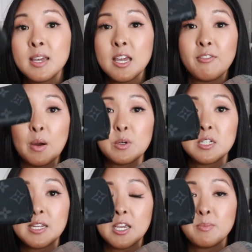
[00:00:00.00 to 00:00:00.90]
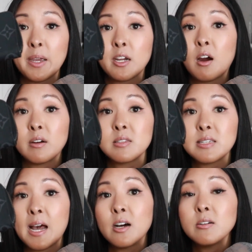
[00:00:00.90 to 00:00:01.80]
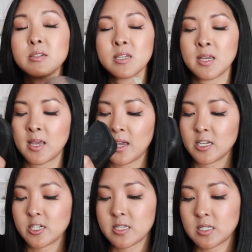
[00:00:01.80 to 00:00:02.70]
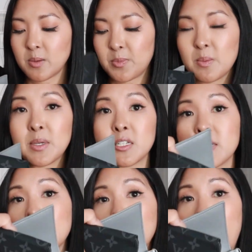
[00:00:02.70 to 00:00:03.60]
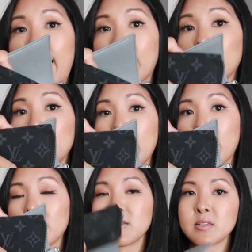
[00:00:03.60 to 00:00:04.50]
if I were to take my cards out and just slip them into the back there.